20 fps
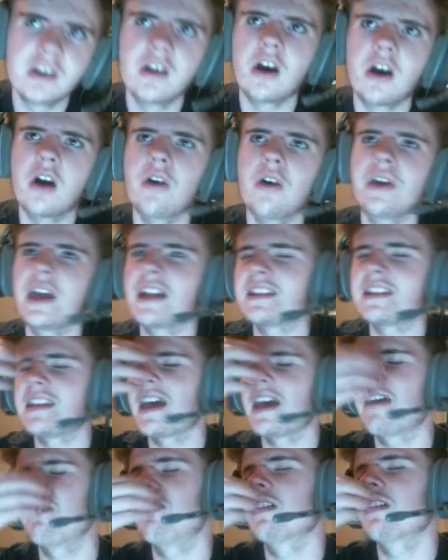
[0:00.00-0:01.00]
Oh yeah, it's
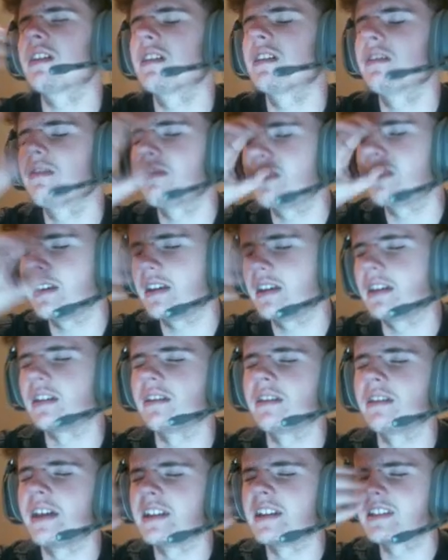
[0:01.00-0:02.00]
that fucking
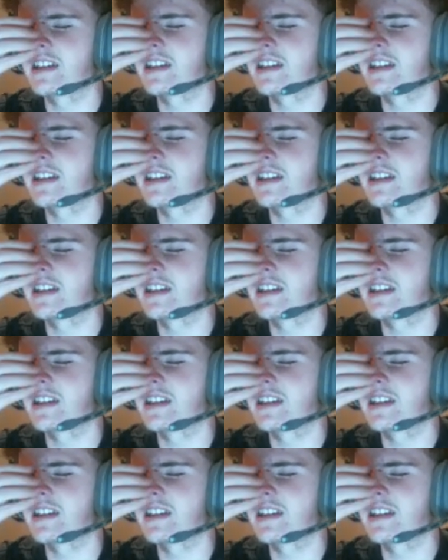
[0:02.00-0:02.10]
thing. It's